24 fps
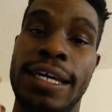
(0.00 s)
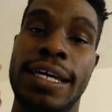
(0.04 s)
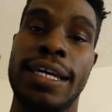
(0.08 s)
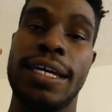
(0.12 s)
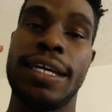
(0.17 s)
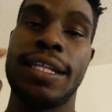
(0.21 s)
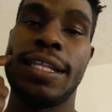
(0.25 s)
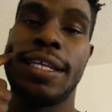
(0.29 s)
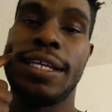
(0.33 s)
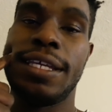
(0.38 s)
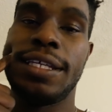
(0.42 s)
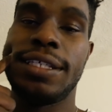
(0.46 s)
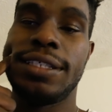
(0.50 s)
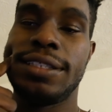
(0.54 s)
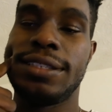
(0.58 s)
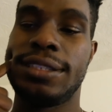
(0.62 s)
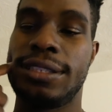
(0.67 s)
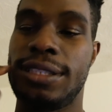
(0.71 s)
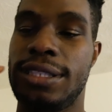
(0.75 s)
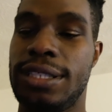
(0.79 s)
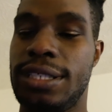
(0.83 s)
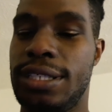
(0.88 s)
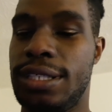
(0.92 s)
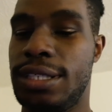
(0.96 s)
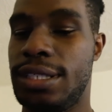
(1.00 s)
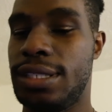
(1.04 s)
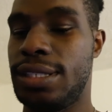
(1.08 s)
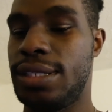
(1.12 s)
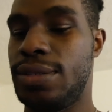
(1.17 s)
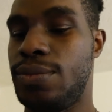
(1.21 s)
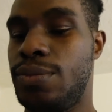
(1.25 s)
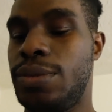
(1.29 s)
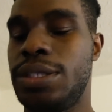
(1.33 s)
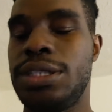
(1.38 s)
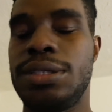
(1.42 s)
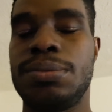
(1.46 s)
It is
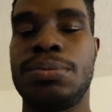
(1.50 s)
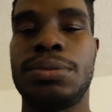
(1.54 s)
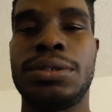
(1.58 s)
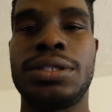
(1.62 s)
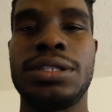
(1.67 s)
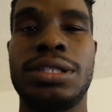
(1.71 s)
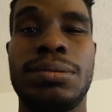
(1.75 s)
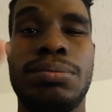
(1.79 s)
the Whisper,